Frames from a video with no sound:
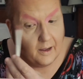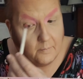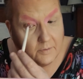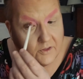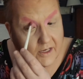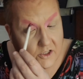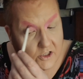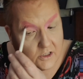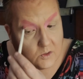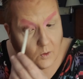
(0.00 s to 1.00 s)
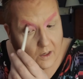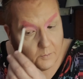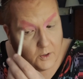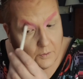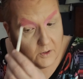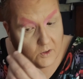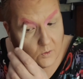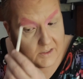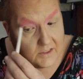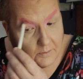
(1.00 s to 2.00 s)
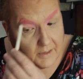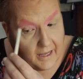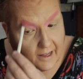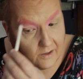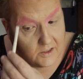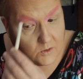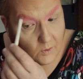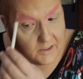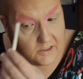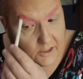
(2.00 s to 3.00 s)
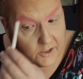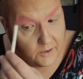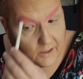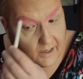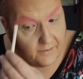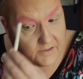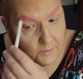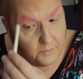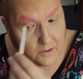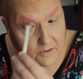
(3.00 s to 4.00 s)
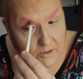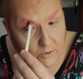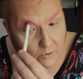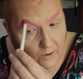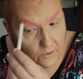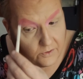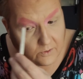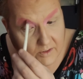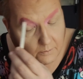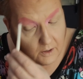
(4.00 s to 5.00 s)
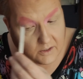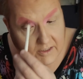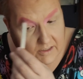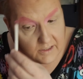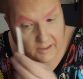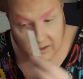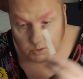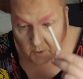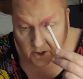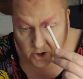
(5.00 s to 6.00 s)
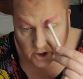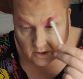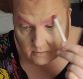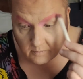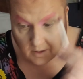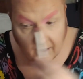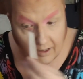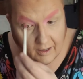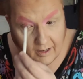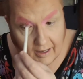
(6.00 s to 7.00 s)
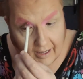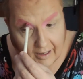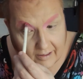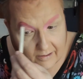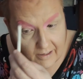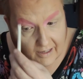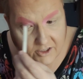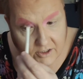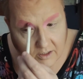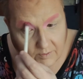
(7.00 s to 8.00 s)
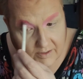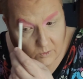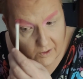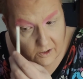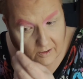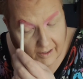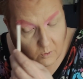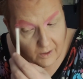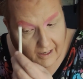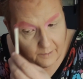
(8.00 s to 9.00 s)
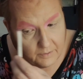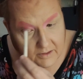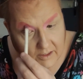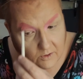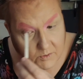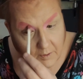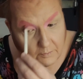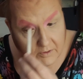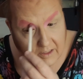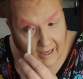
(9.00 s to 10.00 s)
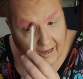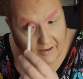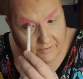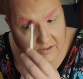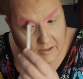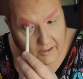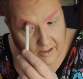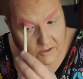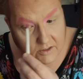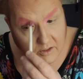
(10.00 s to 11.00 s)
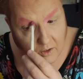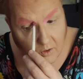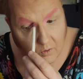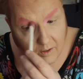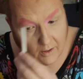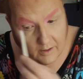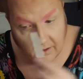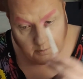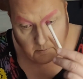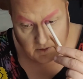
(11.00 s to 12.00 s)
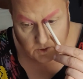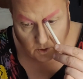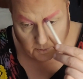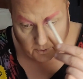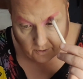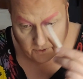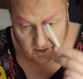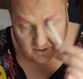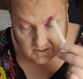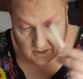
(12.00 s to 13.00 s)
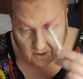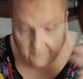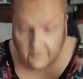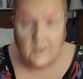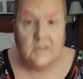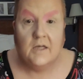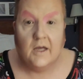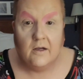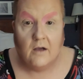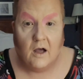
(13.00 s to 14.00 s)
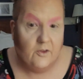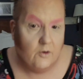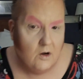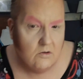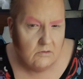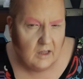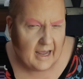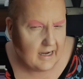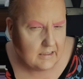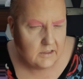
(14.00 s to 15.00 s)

But they just want to poo poo when somebody else wants to do it and have some personal growth or some artistic expression. And I just always wonder, like, what happens in those people's lives that they are so miserable that instead of focusing on their own likes,